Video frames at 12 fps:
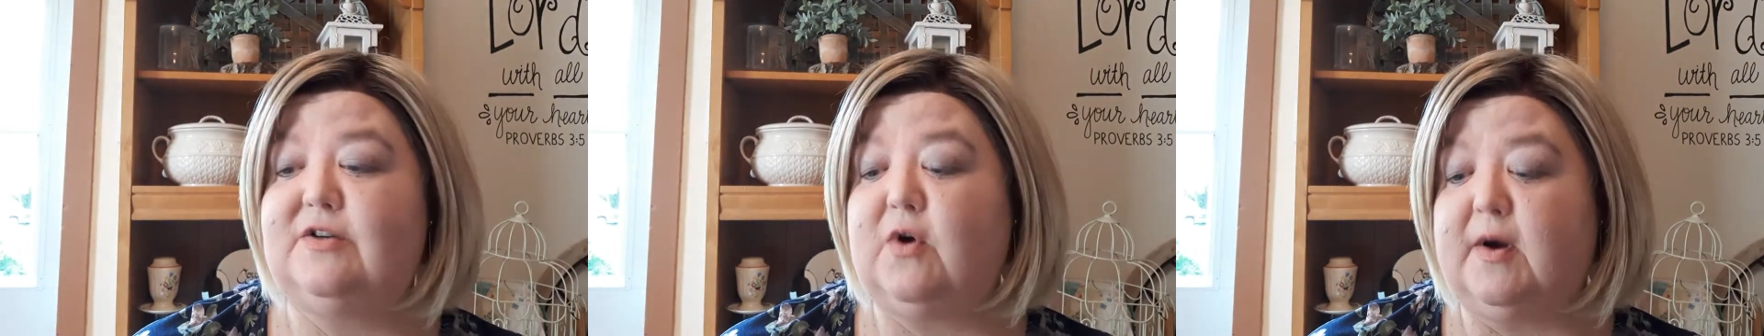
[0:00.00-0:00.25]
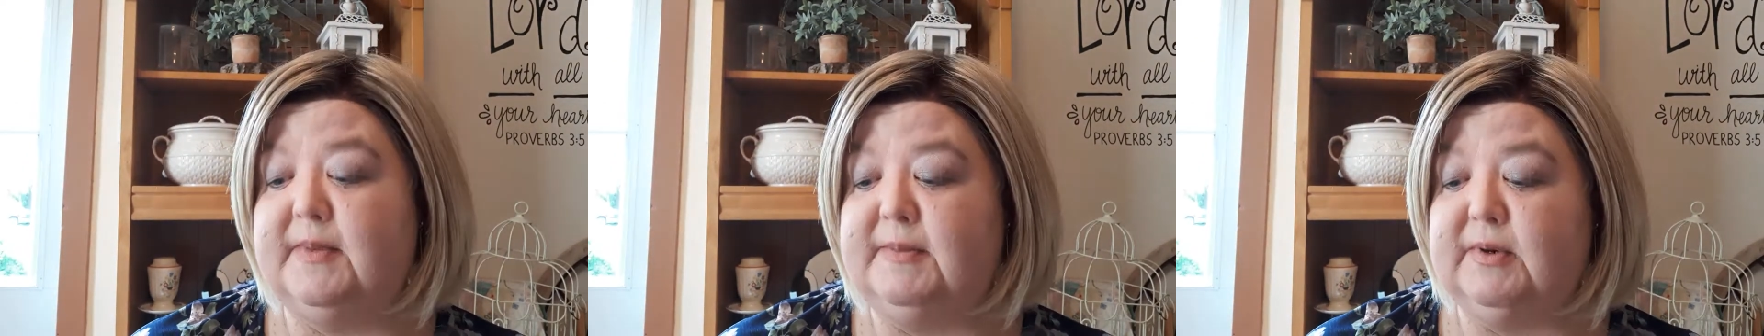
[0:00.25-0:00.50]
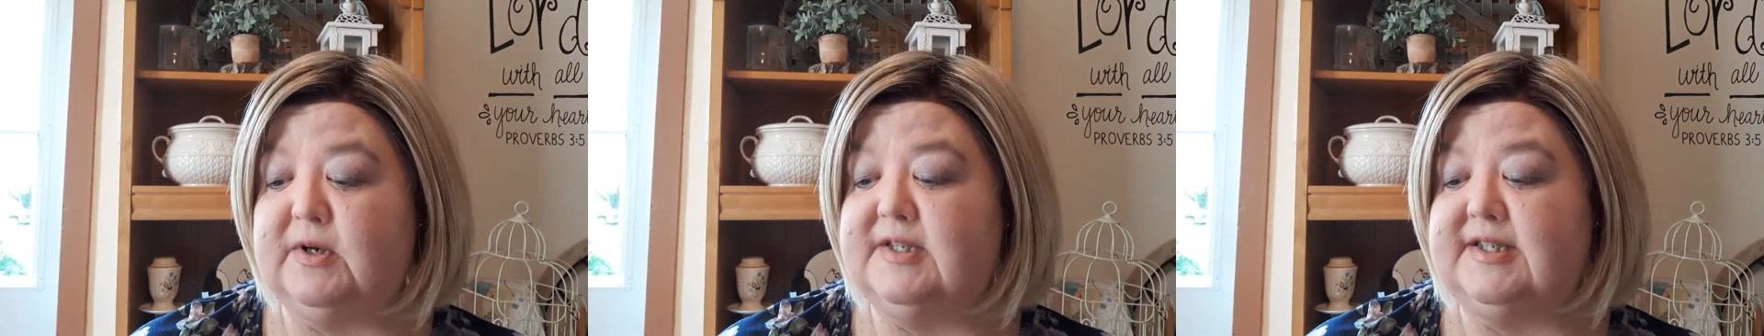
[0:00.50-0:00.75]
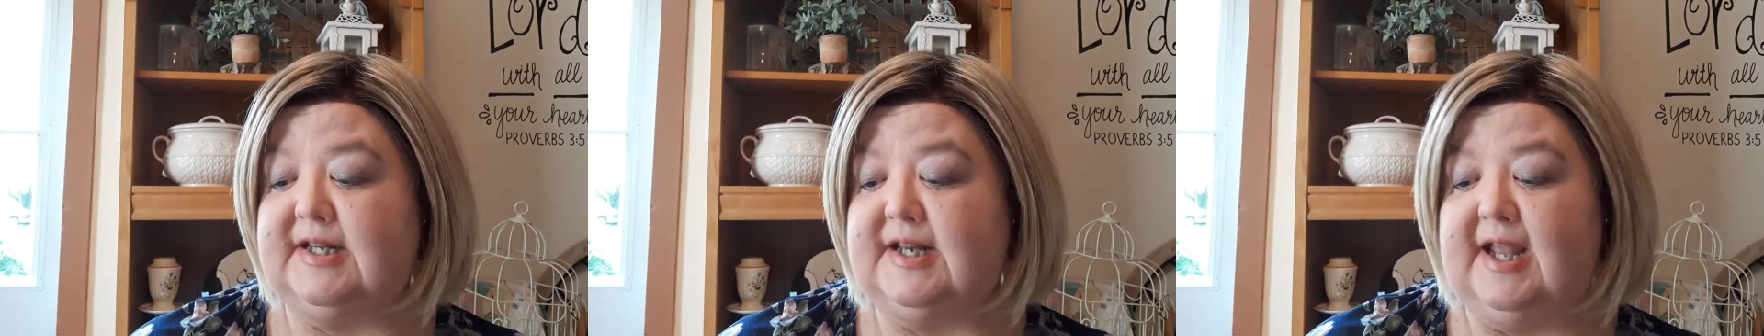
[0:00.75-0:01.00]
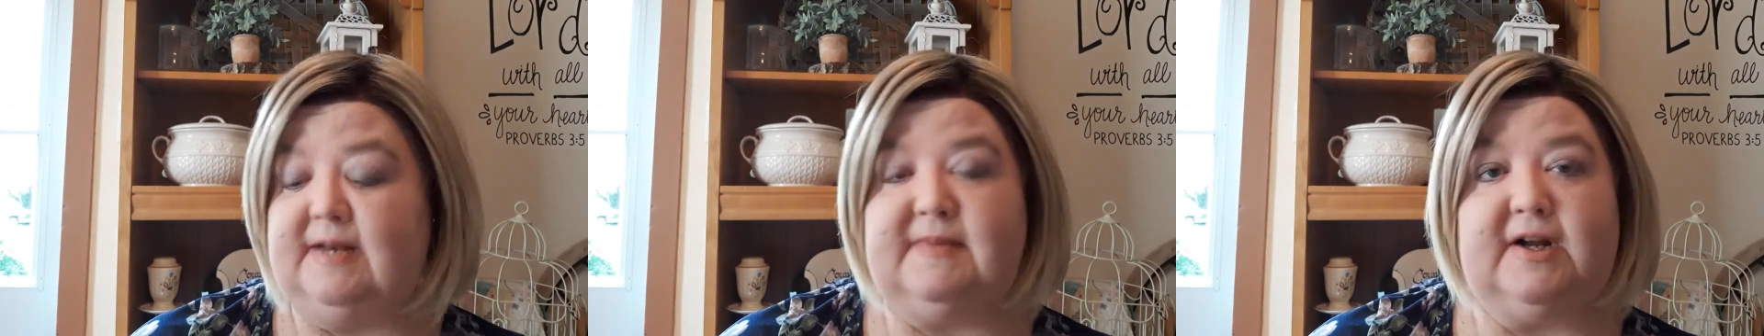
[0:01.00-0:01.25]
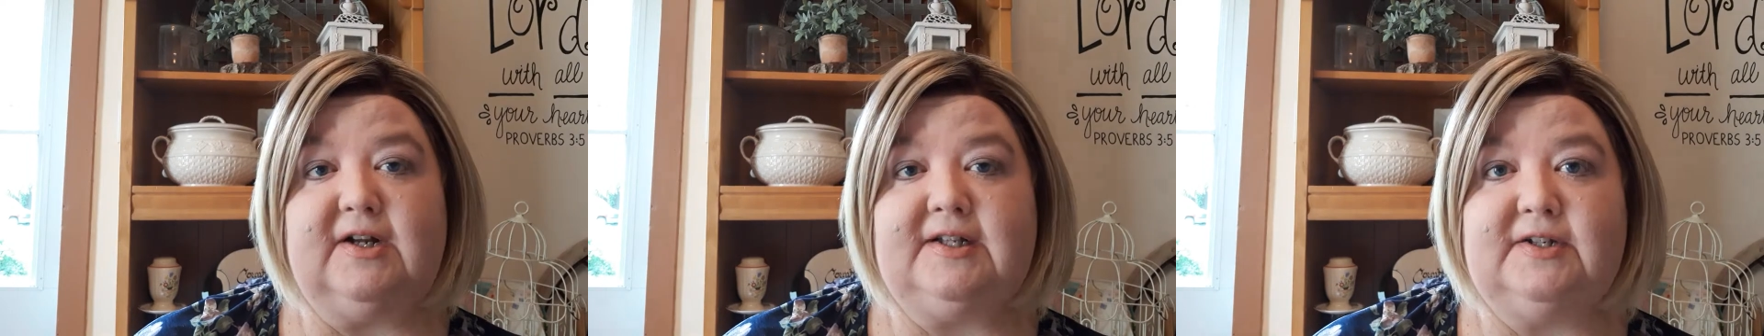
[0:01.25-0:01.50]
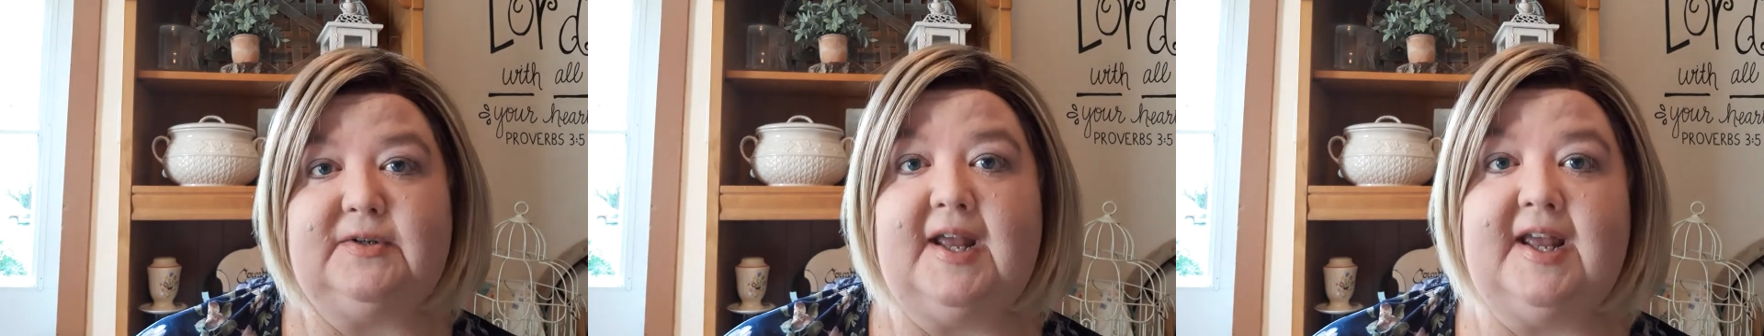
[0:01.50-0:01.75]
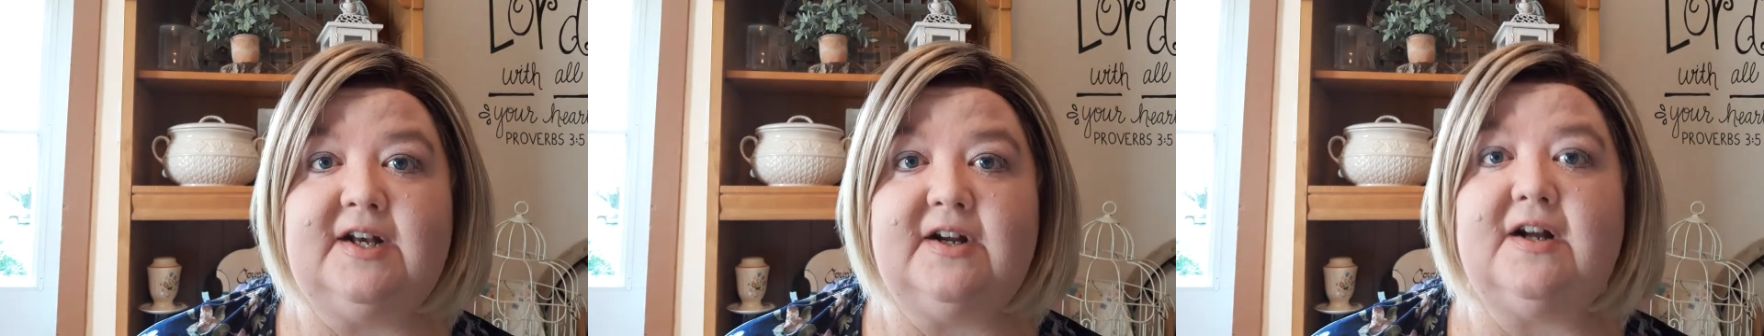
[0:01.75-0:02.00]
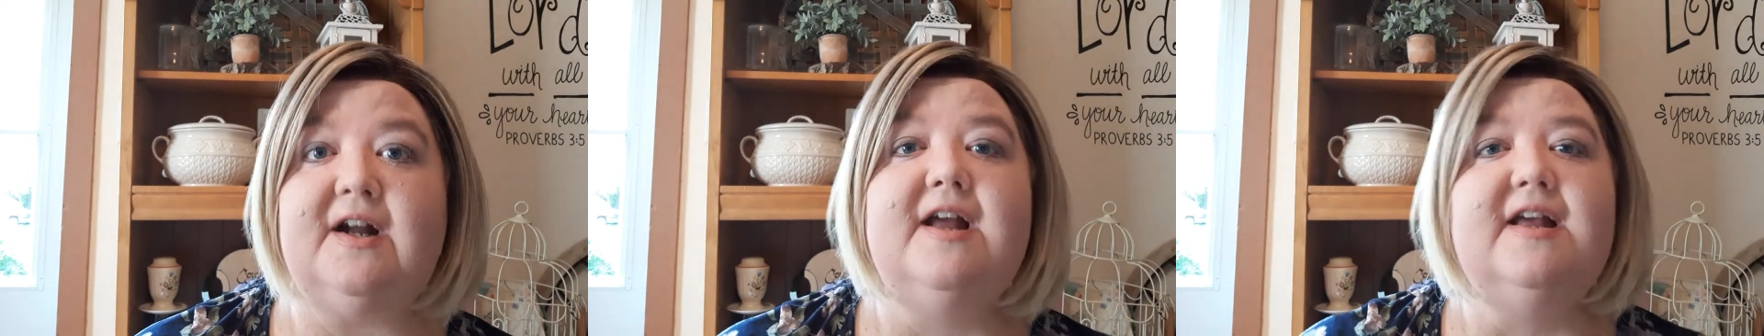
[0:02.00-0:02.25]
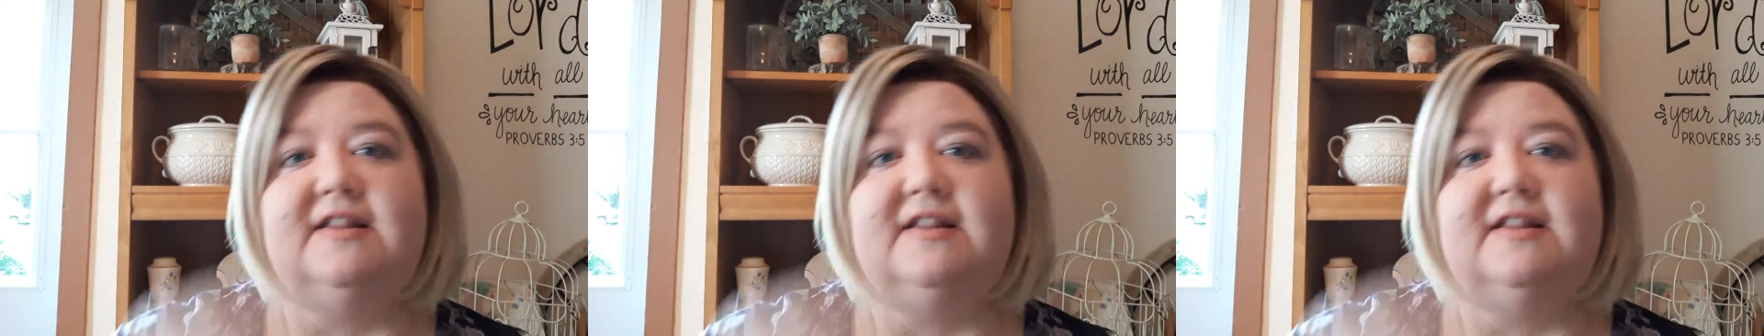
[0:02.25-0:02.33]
Corbin Bernsen and Marilu Henner.